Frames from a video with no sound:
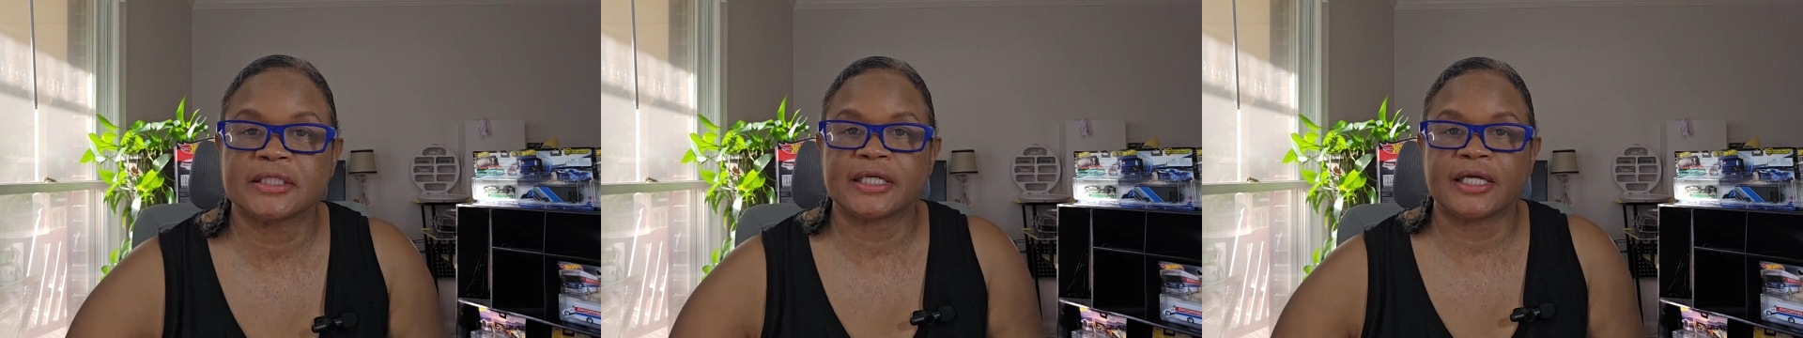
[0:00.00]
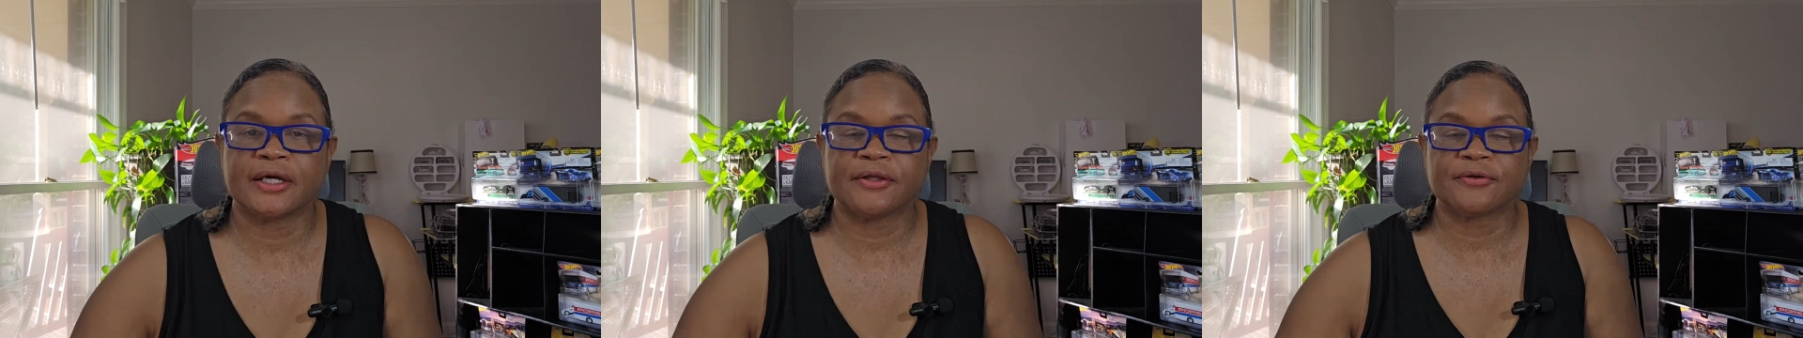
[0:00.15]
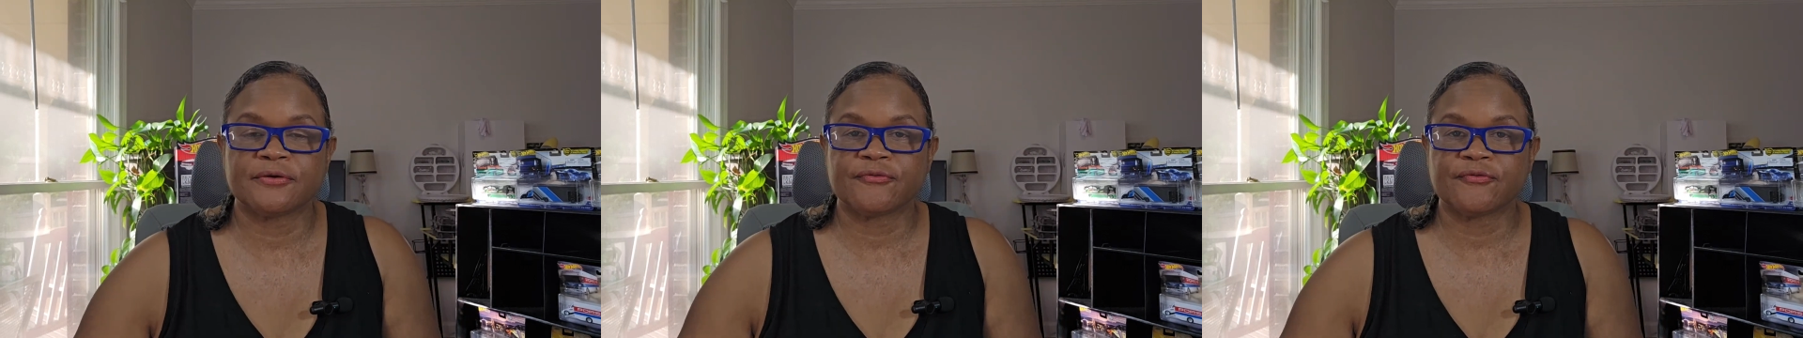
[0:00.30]

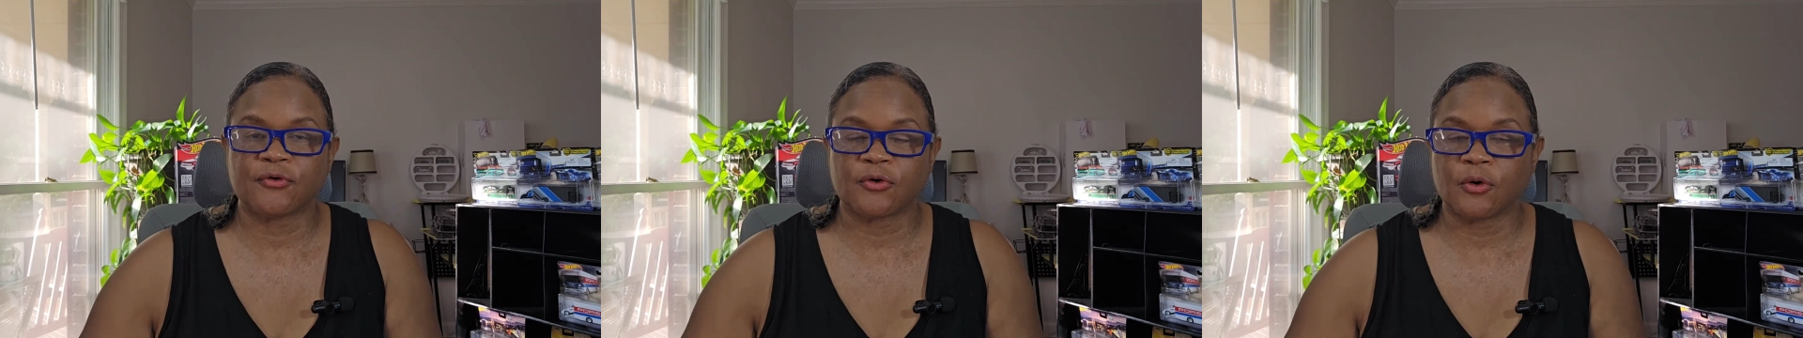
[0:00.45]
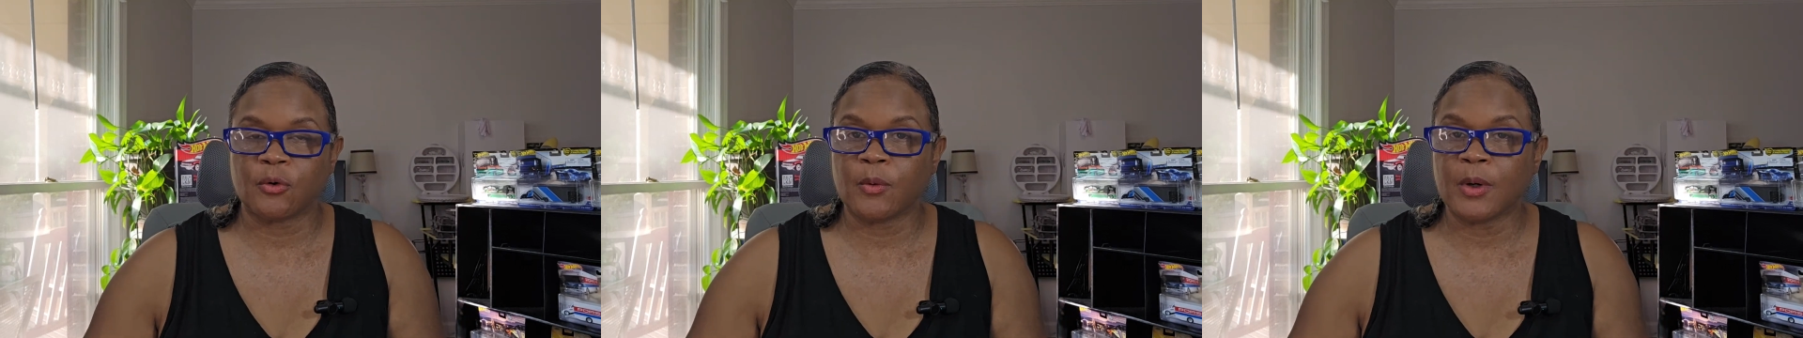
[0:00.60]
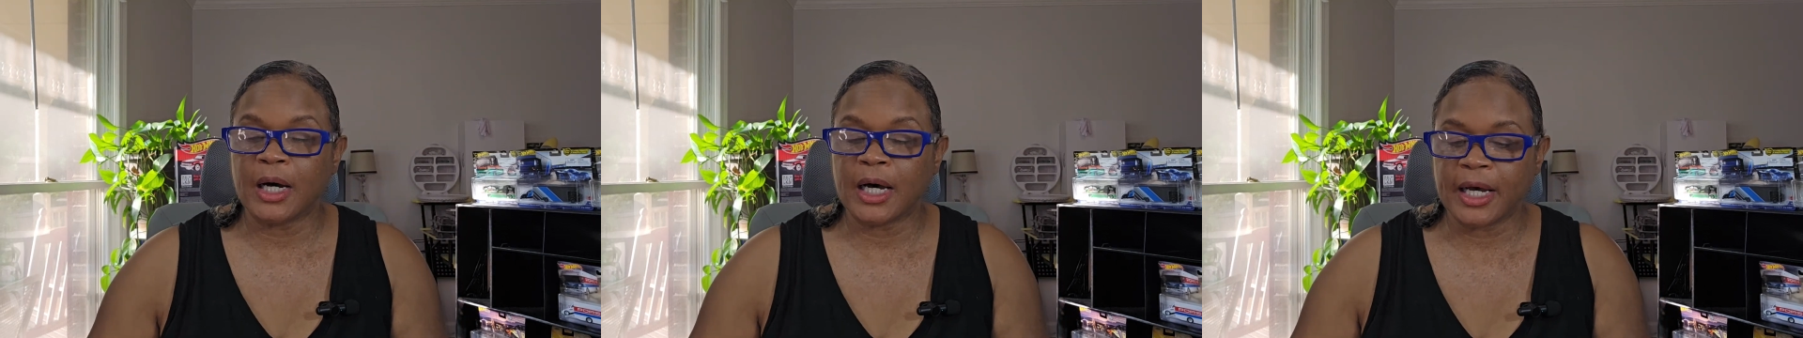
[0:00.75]
together for
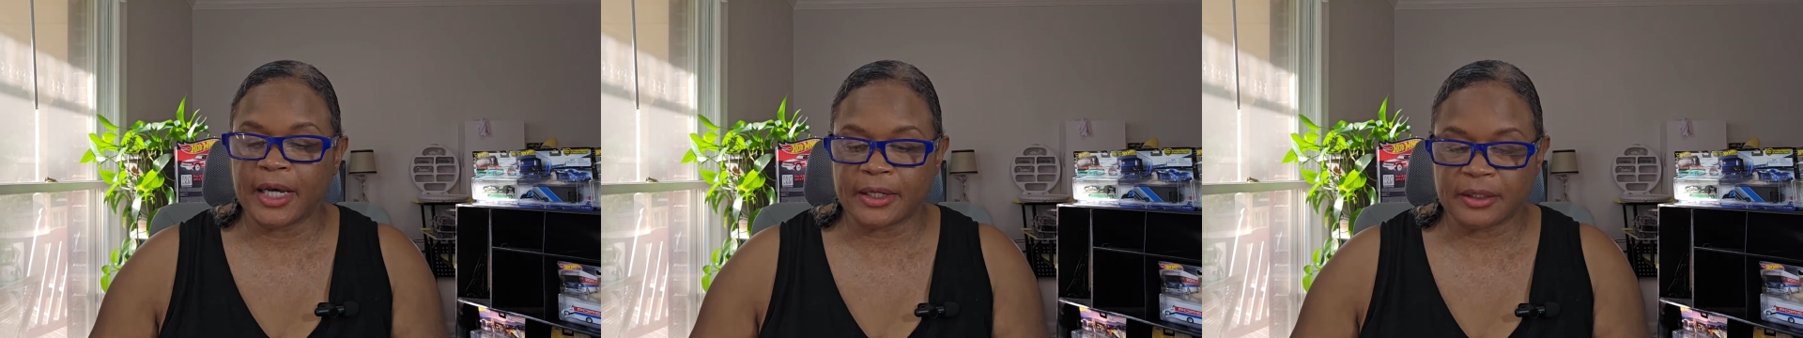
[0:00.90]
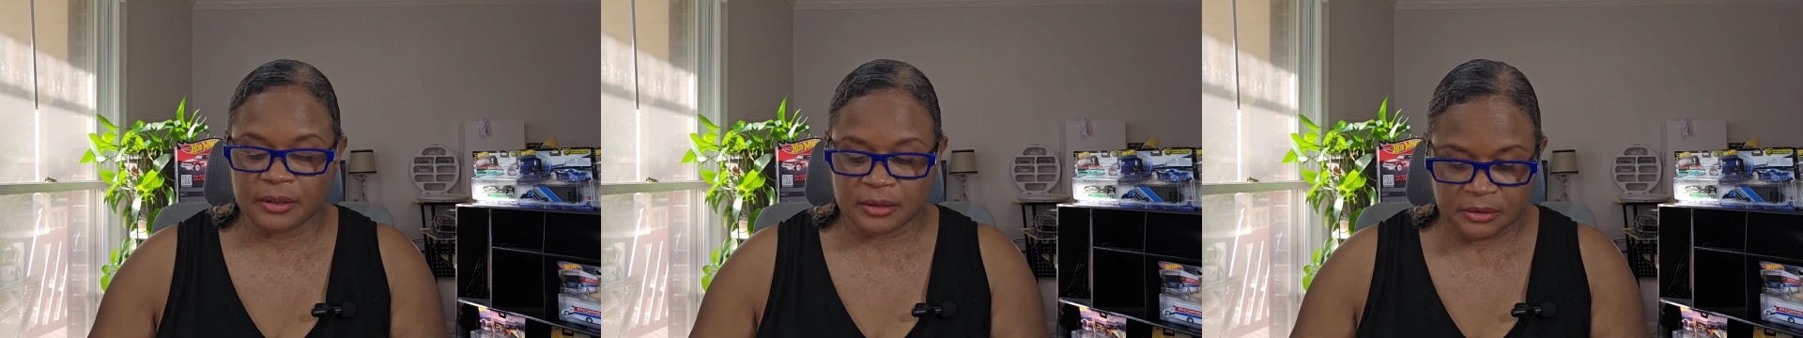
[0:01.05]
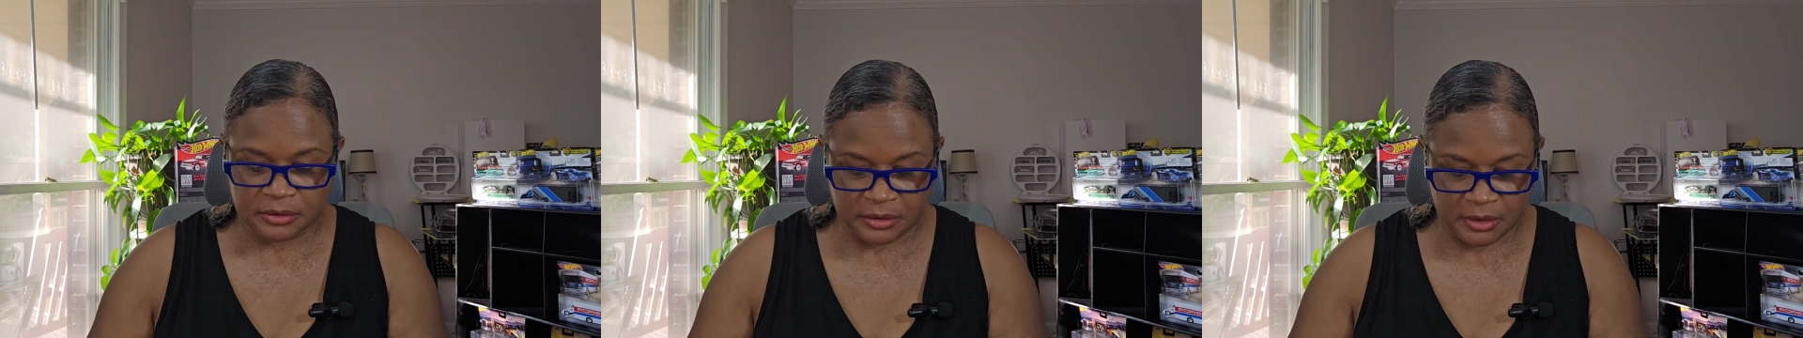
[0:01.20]
a
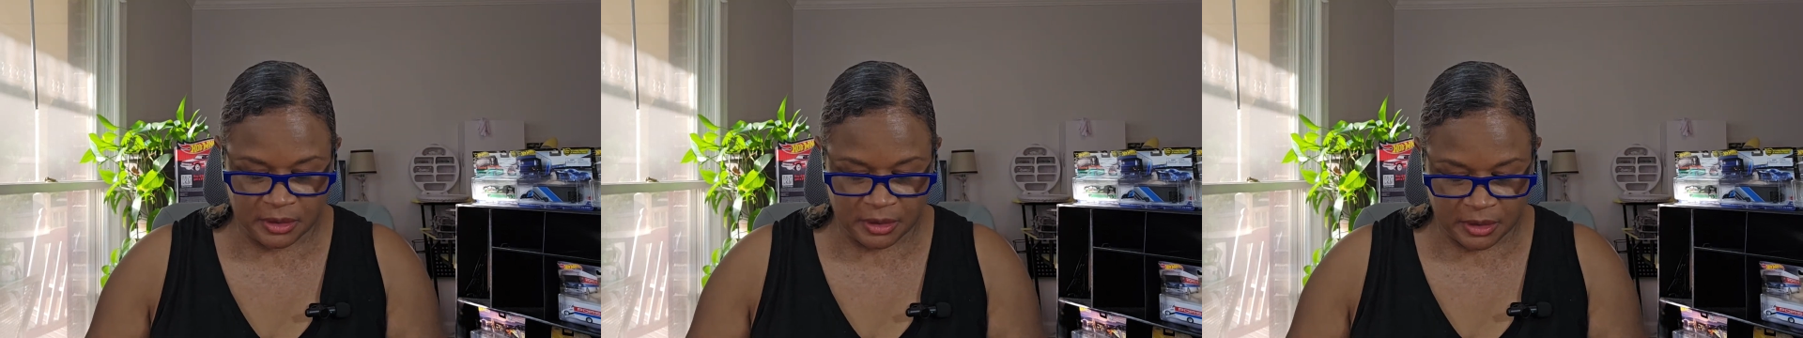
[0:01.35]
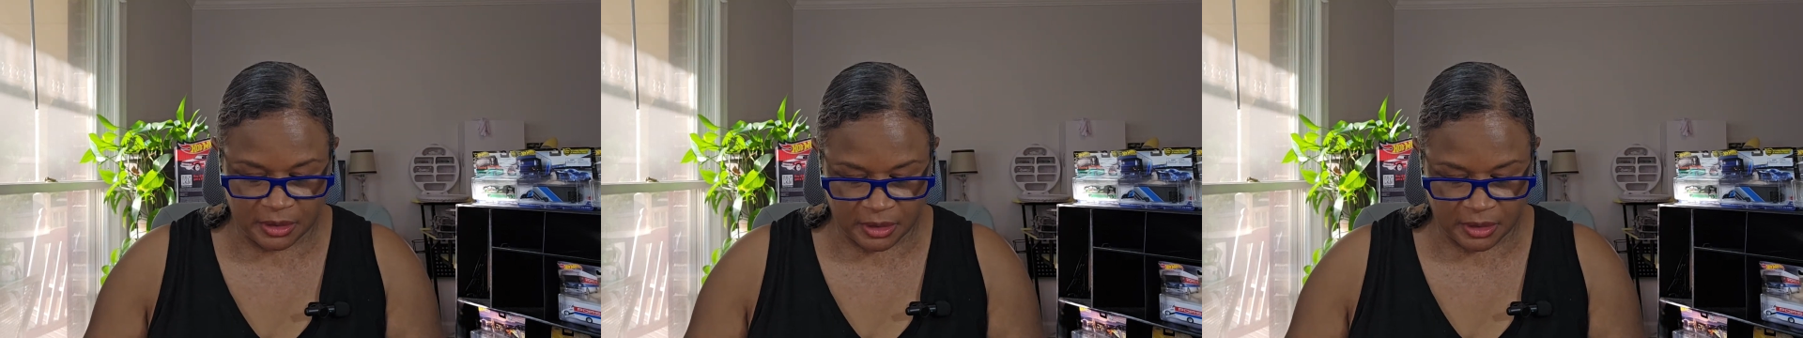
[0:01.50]
while.